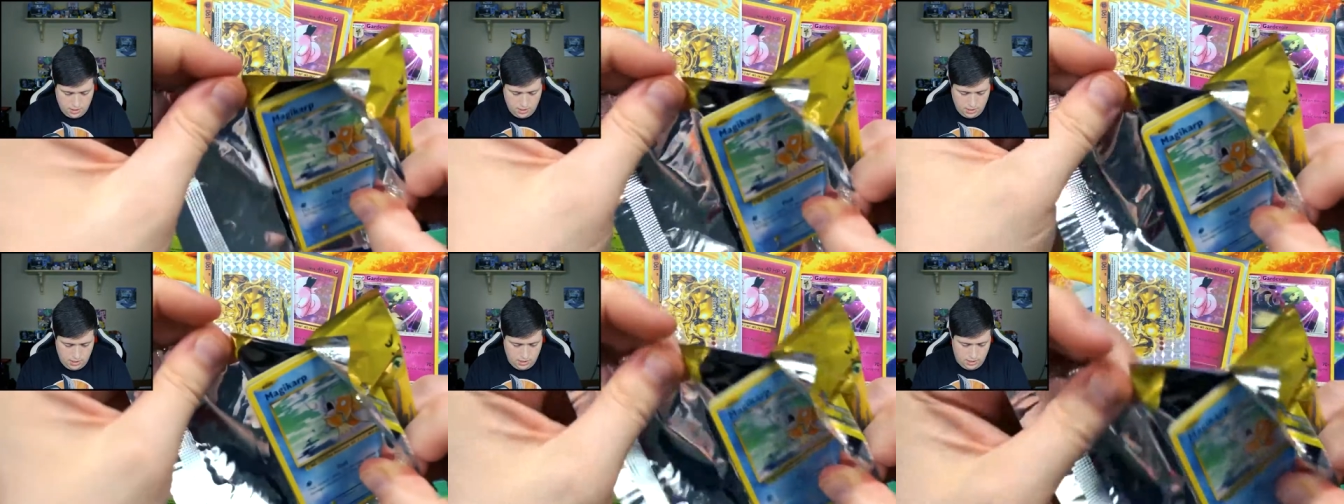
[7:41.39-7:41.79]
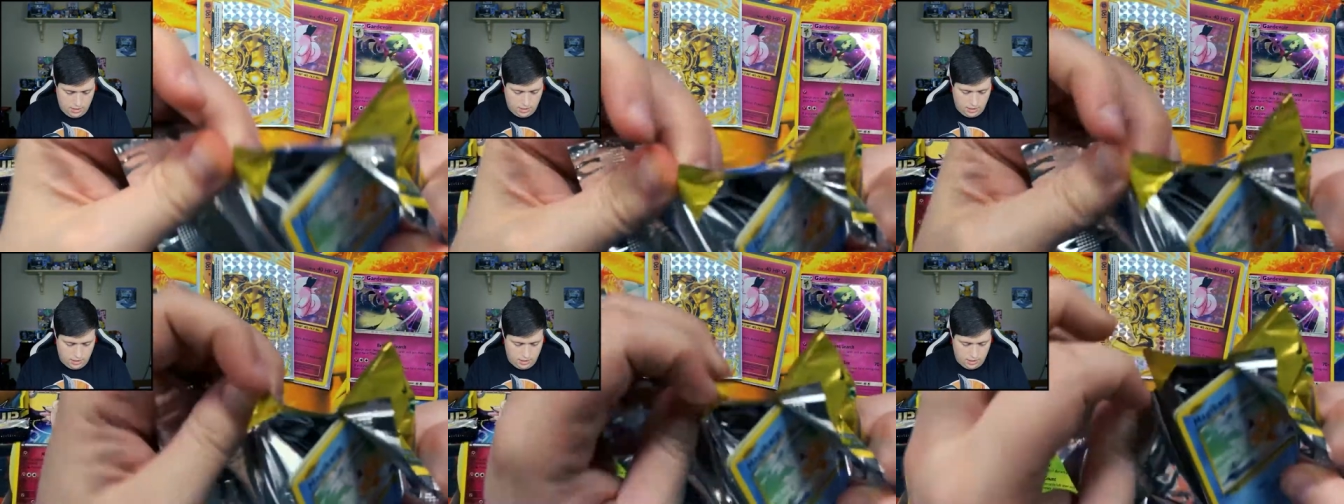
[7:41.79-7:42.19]

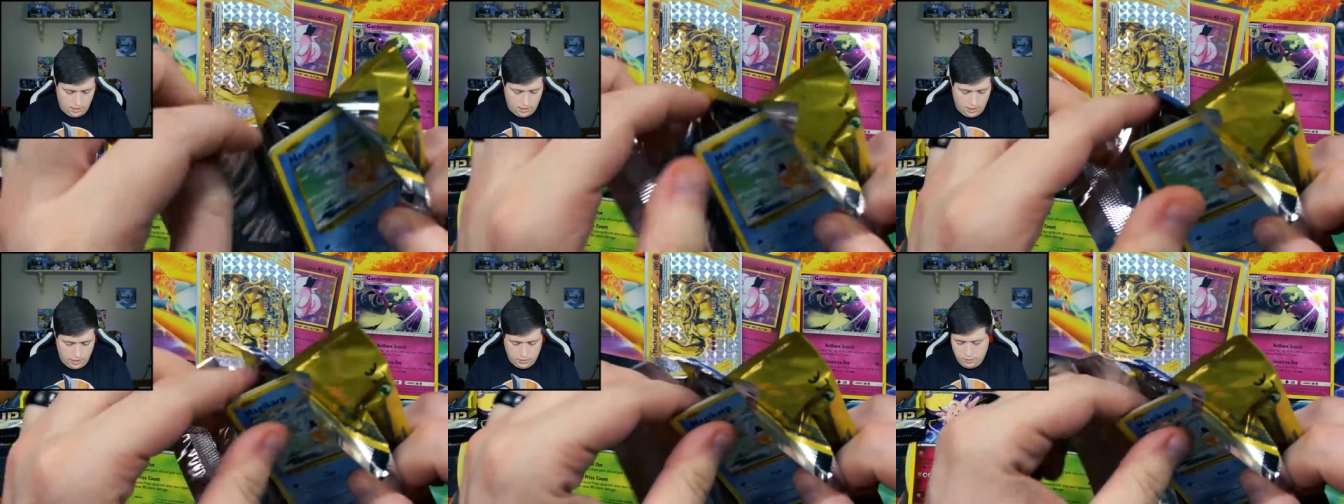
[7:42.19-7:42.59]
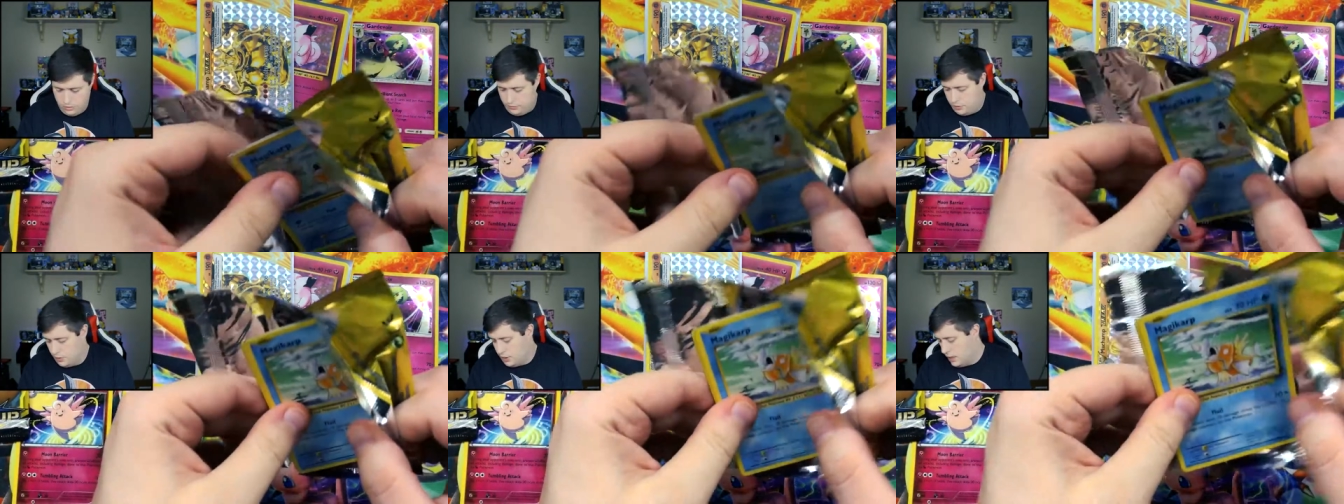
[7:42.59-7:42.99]
And uh, I don't know
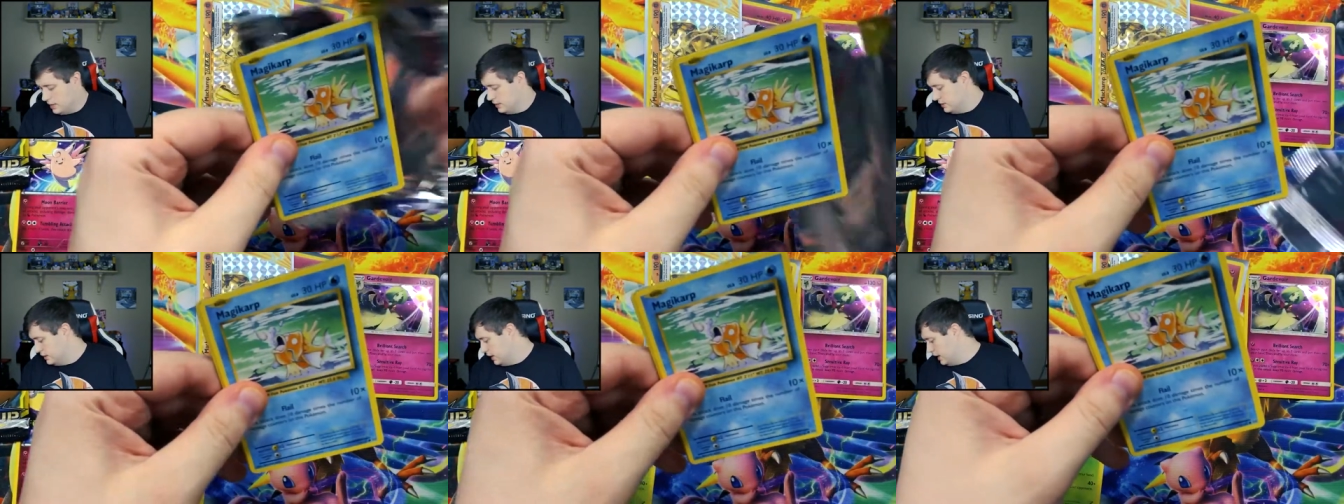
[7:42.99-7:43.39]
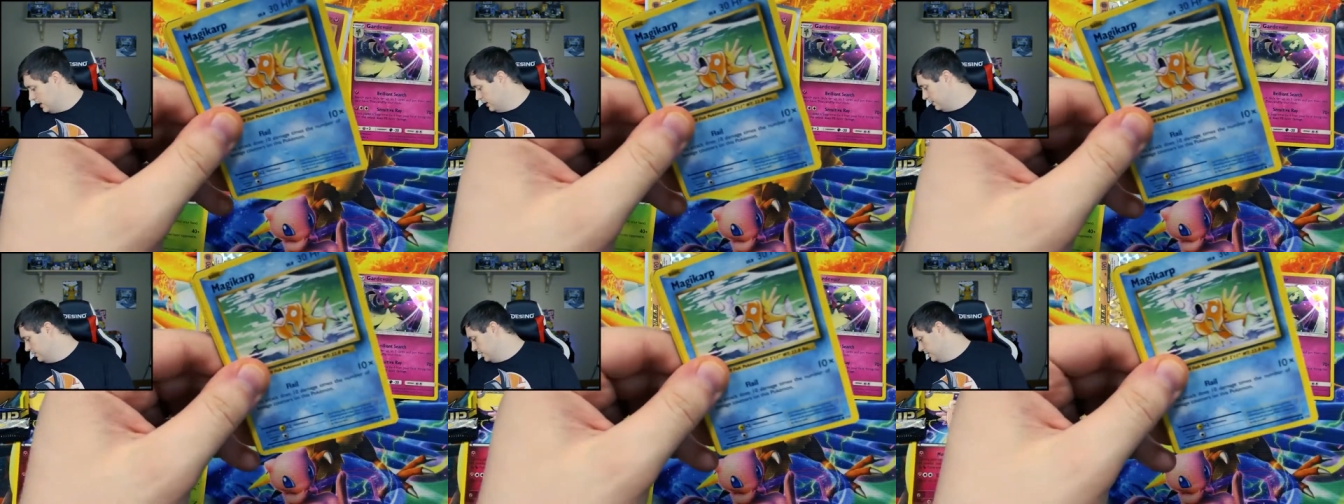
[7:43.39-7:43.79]
if you guys
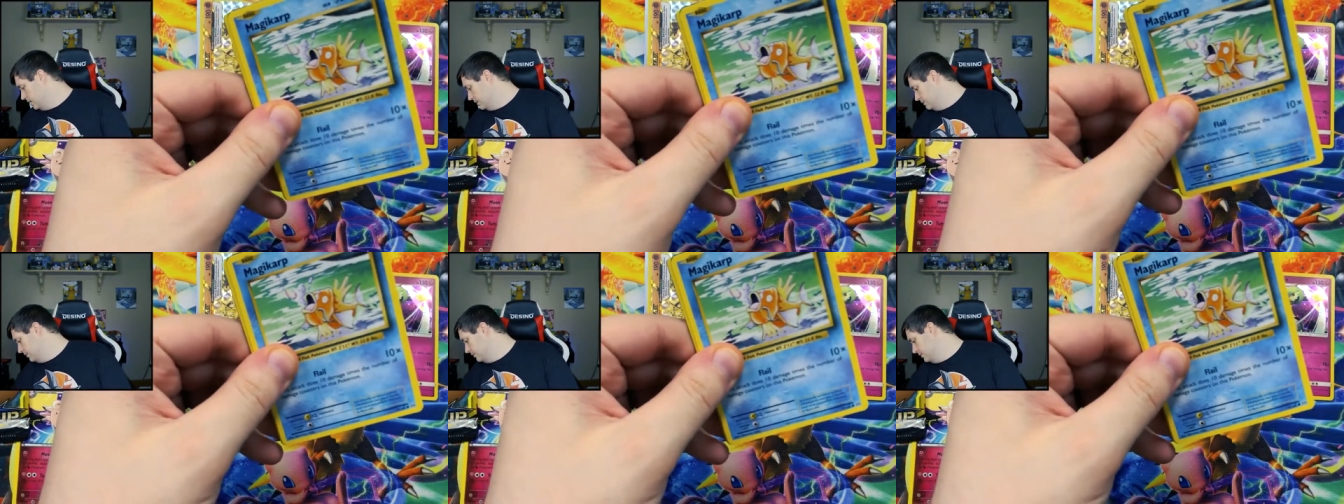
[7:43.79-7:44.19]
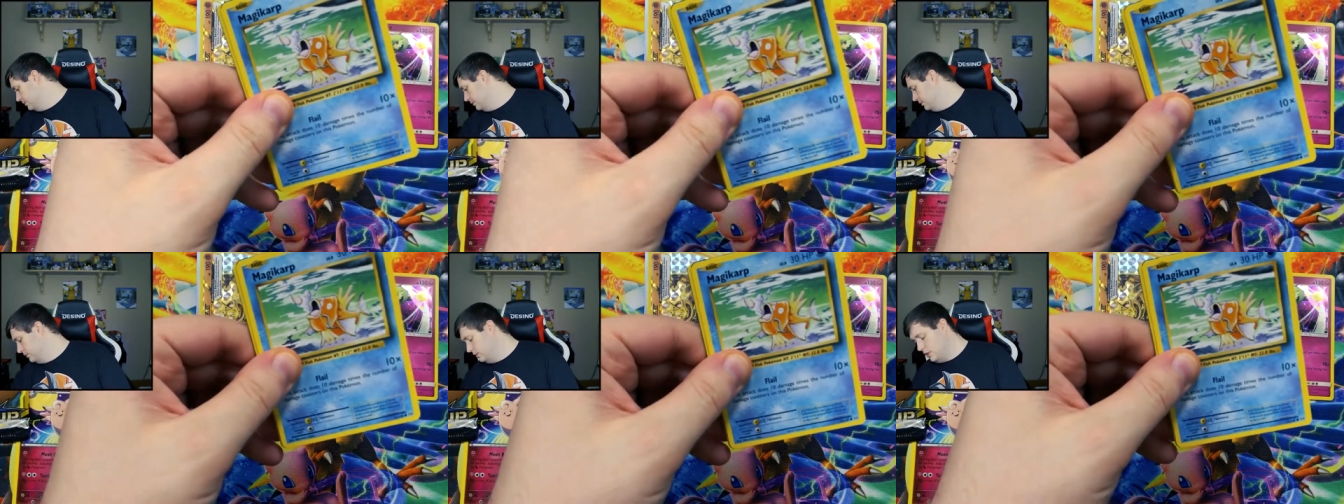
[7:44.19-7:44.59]
have um,
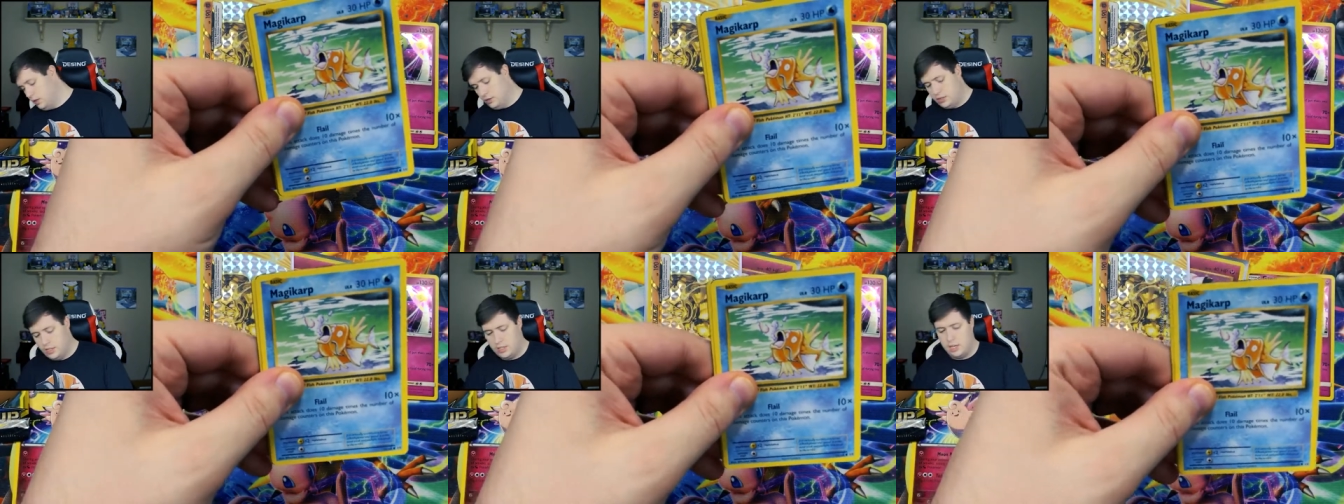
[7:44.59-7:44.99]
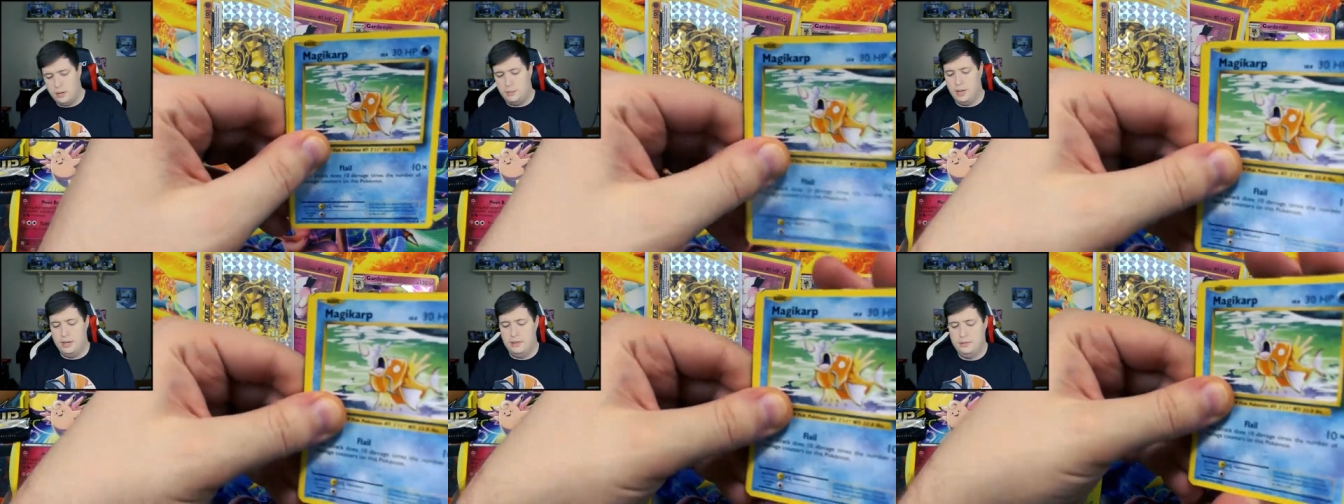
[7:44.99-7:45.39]
you know checked
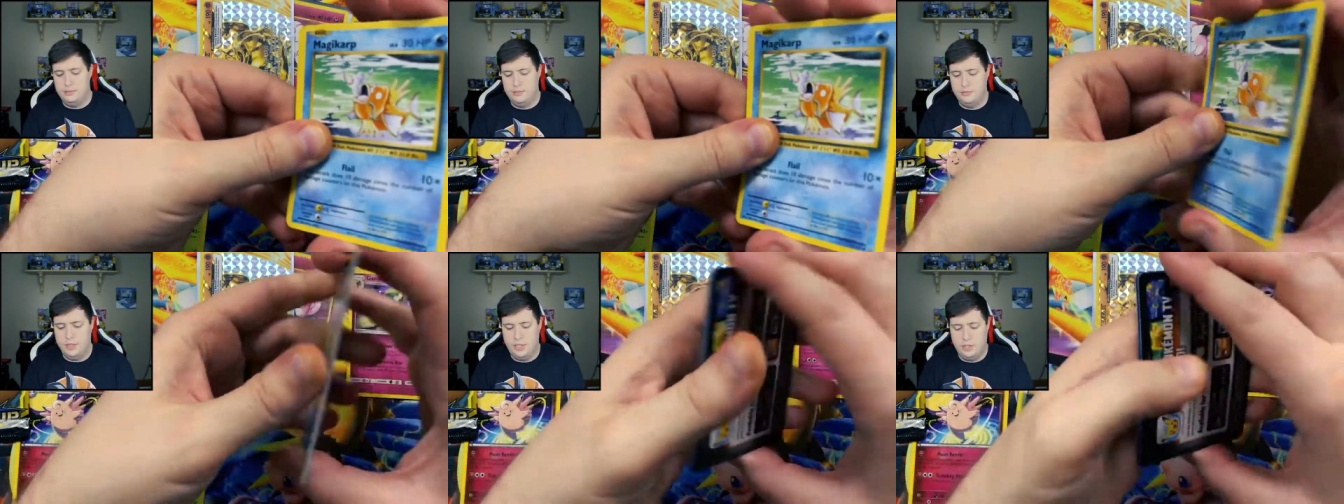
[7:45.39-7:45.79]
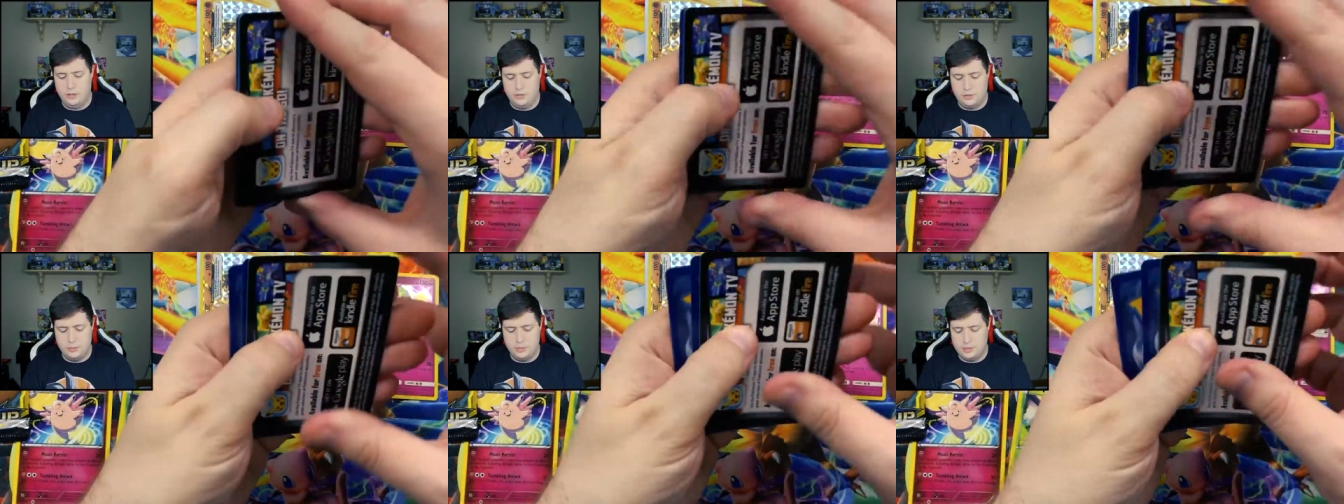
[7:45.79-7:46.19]
out my video
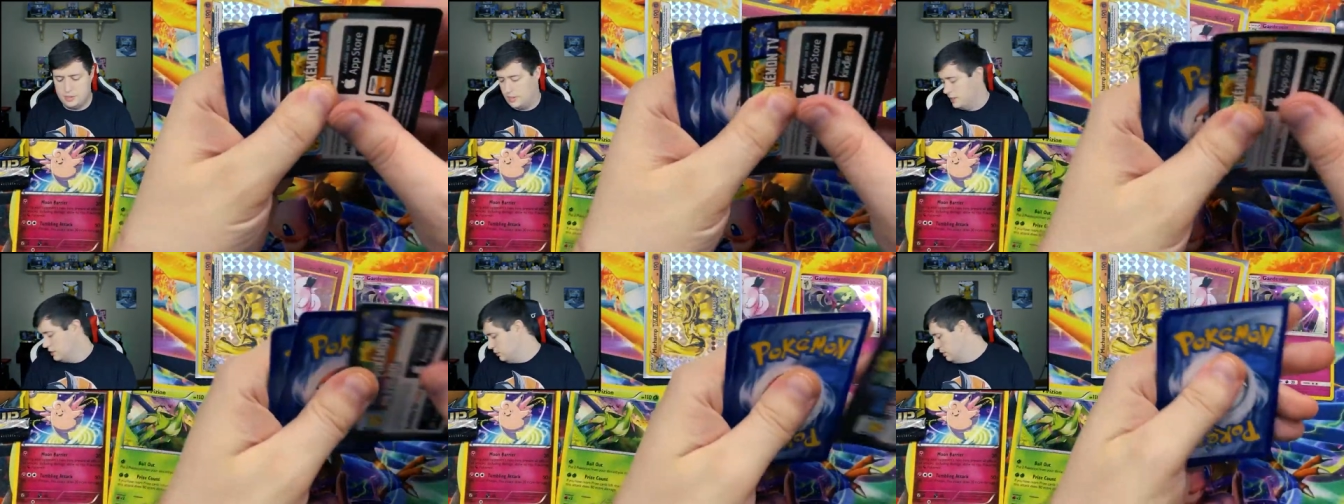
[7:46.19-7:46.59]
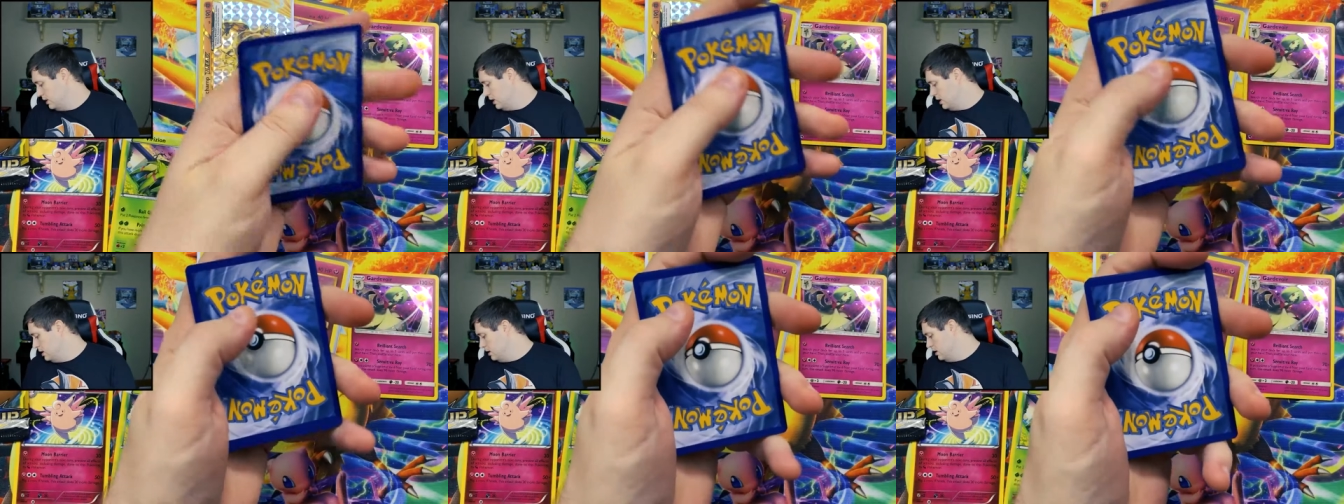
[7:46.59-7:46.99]
from this last
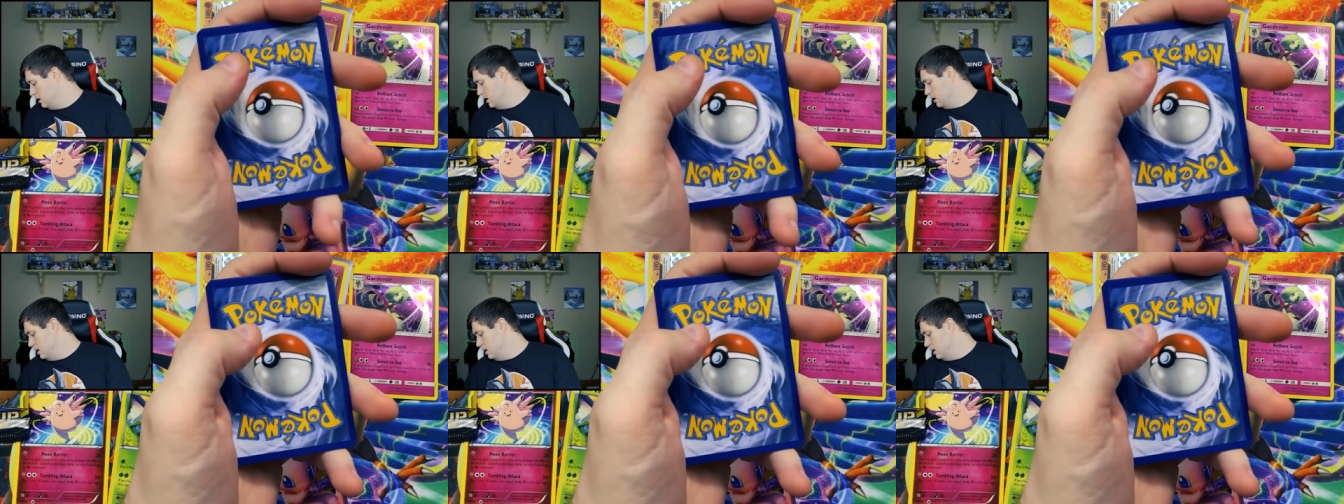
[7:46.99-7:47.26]
weekend.